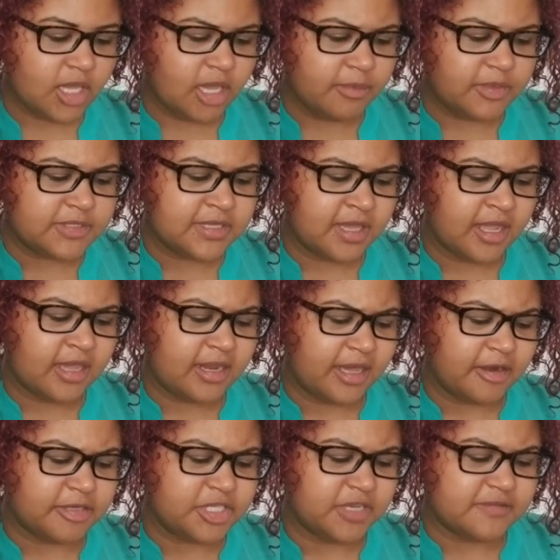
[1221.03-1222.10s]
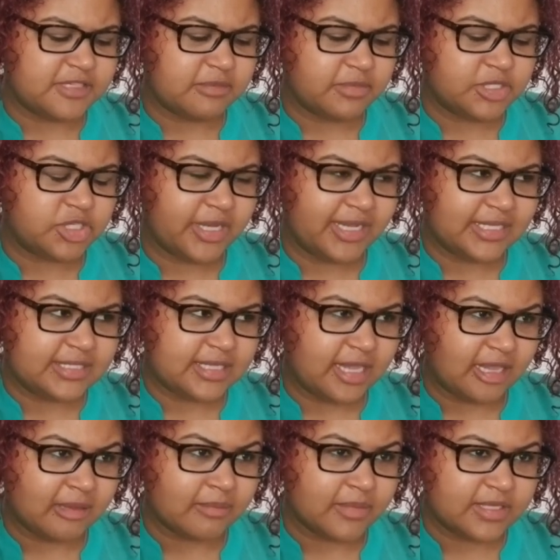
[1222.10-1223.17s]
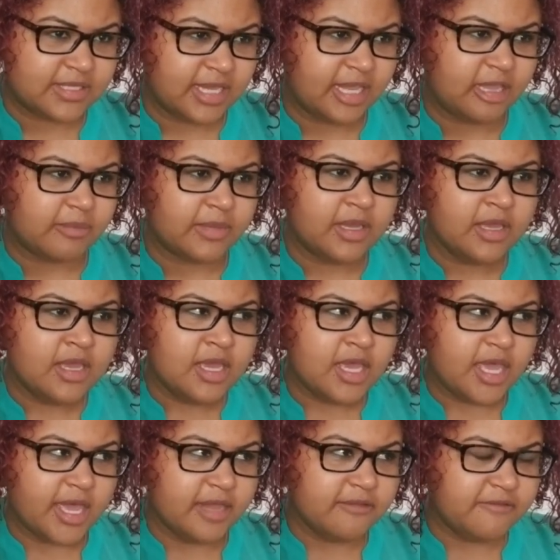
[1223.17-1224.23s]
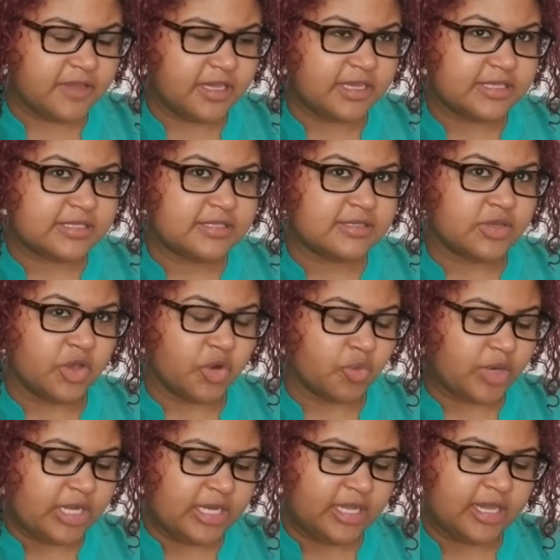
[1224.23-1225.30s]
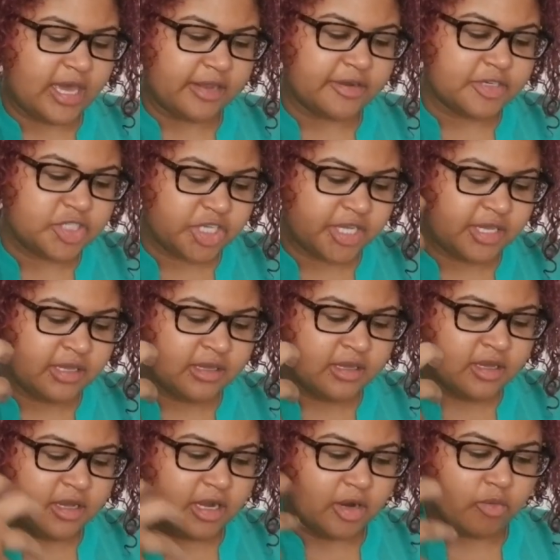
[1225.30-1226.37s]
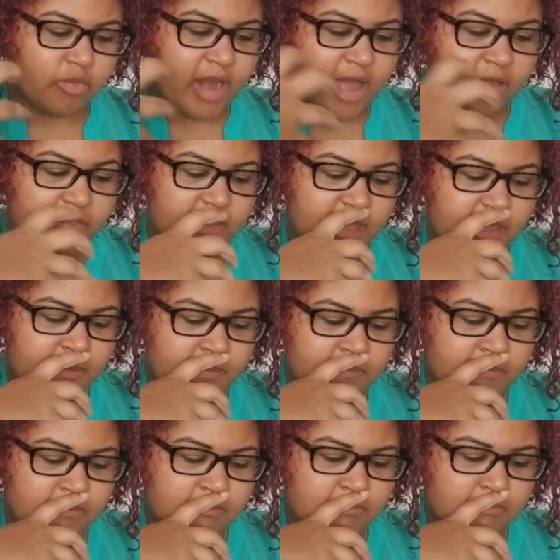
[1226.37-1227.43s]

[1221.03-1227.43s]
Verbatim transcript: I'm also getting an energy of someone's trying to tame, tame envious, greedy energy around them.